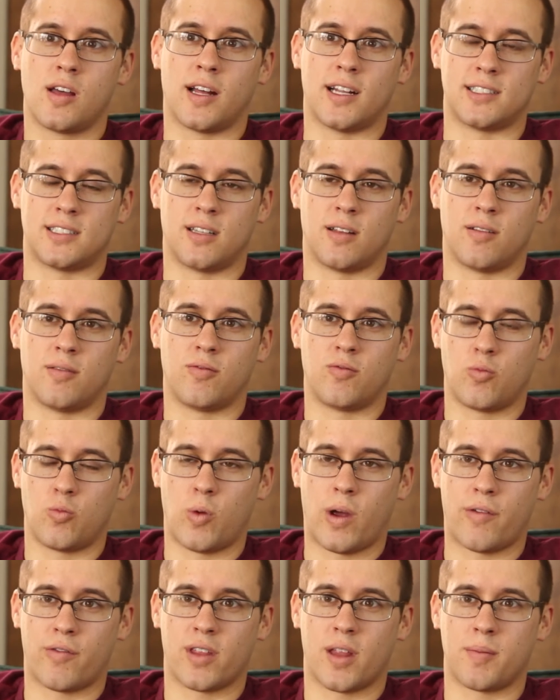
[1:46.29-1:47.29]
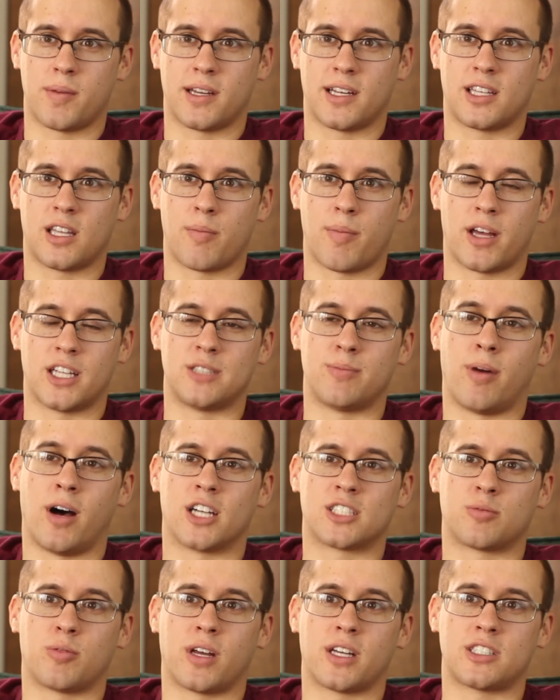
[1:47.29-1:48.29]
it's the way for them to get the best
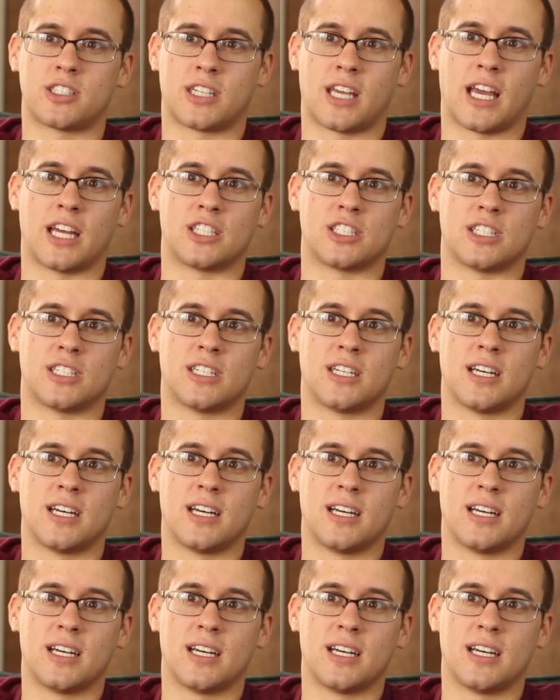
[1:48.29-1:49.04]
possible education.